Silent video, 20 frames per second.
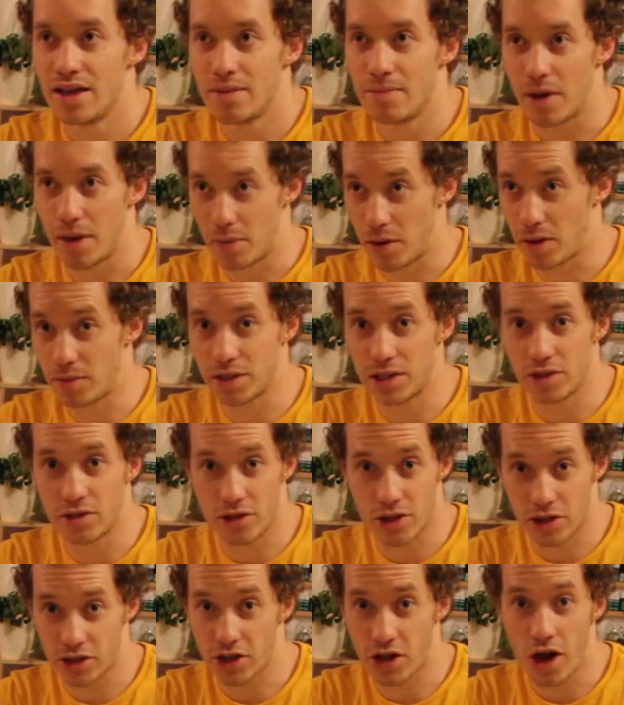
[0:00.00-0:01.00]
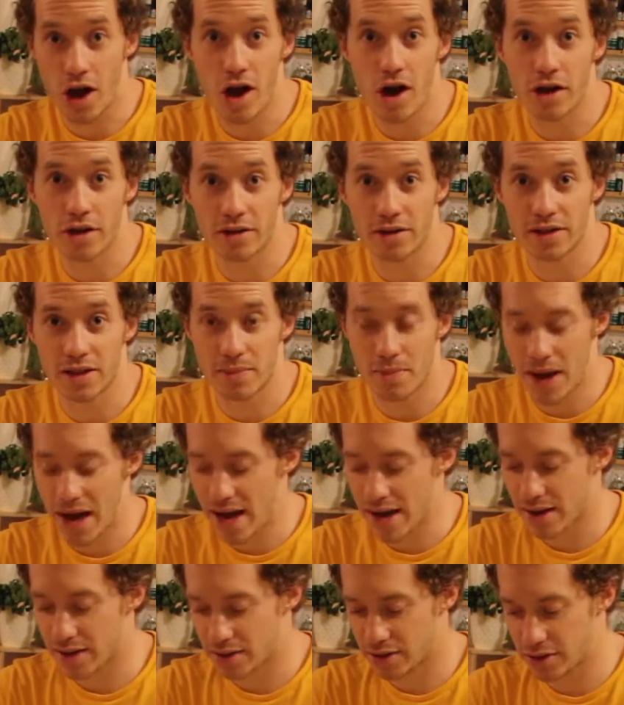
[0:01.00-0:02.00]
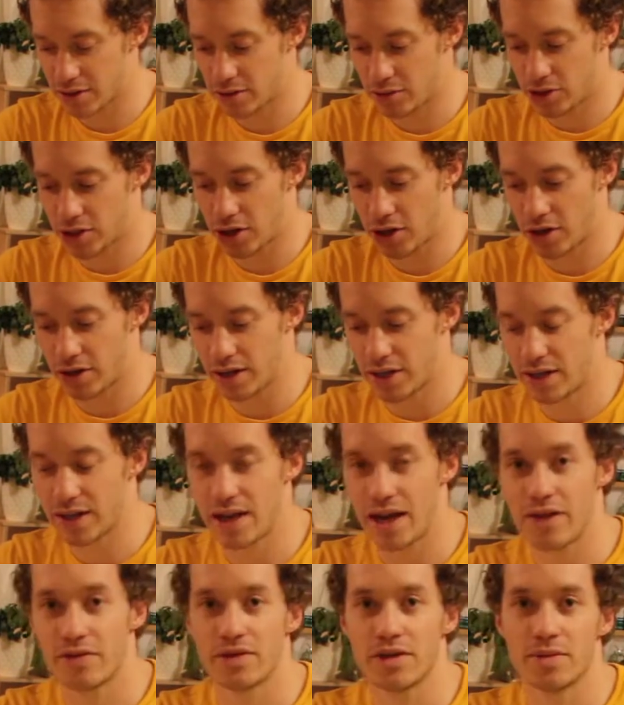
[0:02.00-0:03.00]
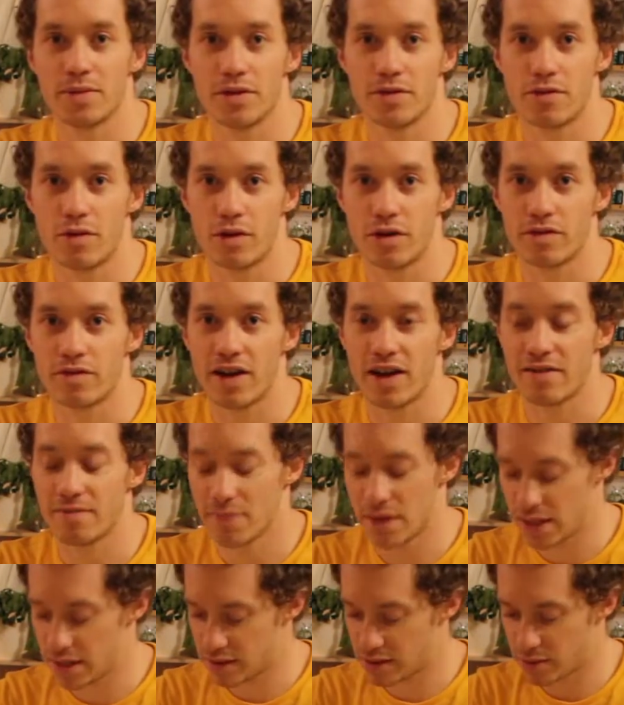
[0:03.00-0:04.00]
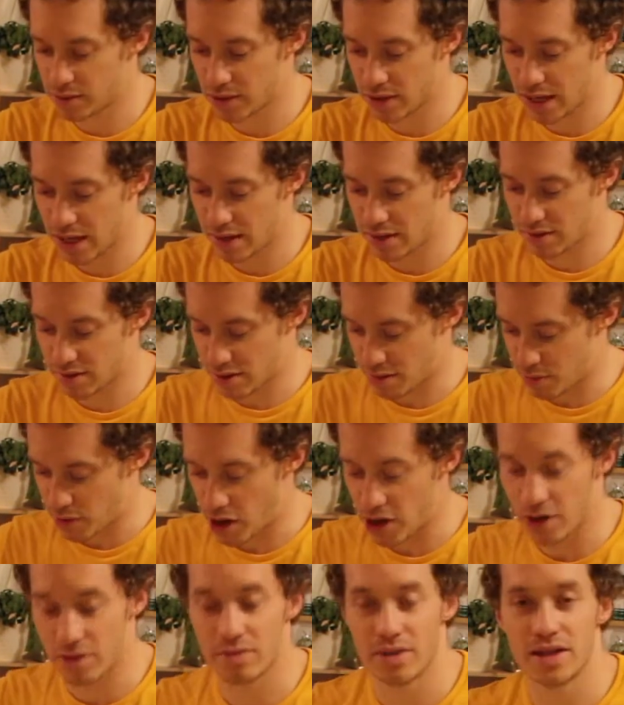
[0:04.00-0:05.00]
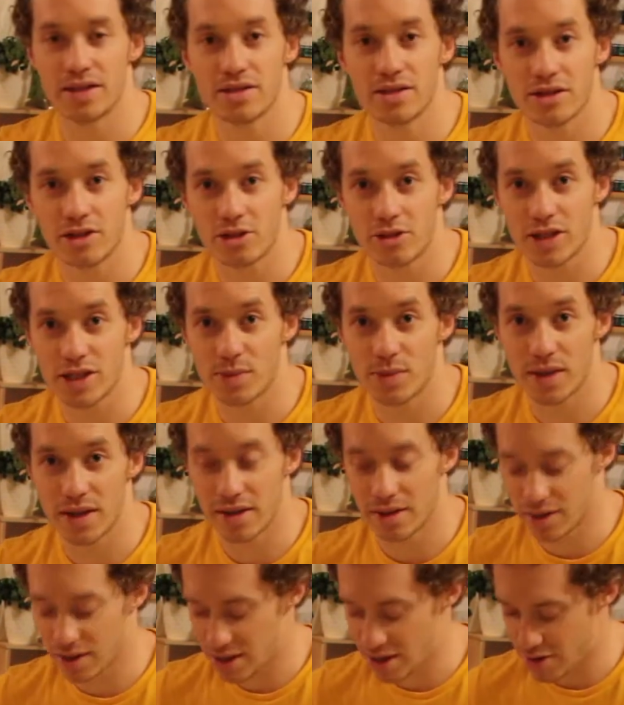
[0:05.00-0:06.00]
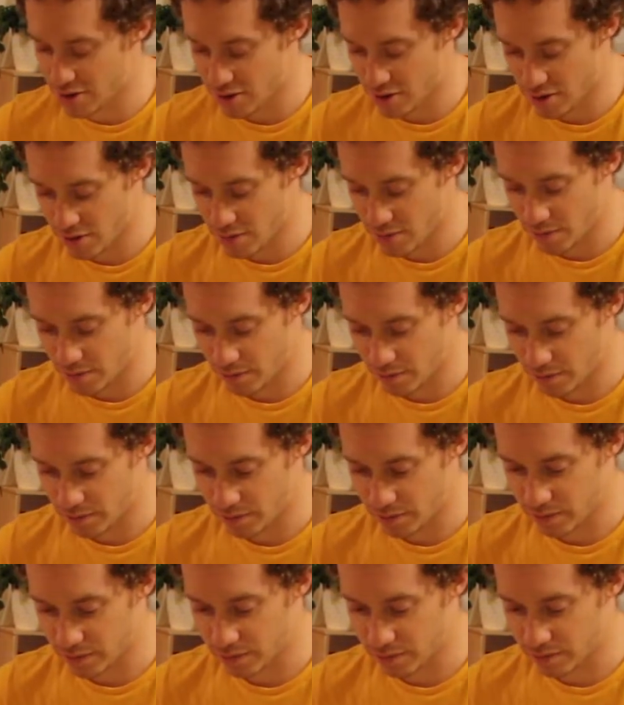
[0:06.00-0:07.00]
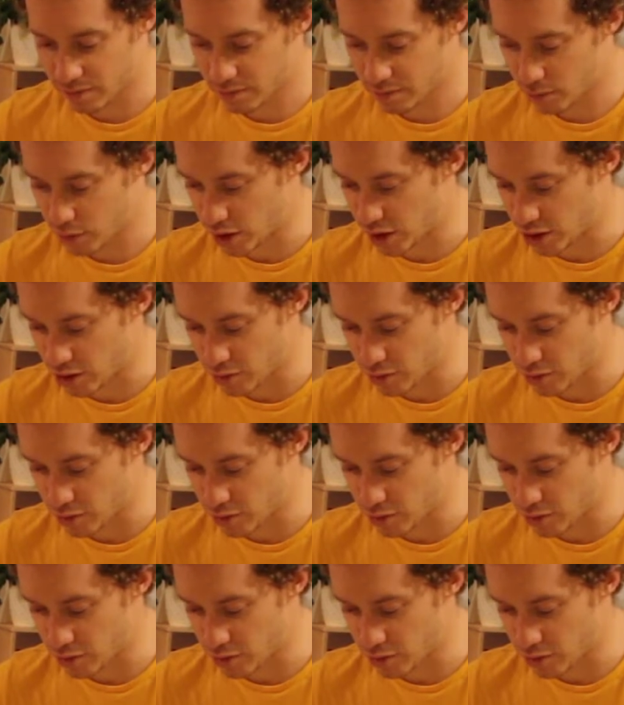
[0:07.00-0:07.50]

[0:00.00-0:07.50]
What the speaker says: my barbecue cooks hotter at the back, so turning it after about 4 or 5 minutes will get the bottom nice and crispy underneath pretty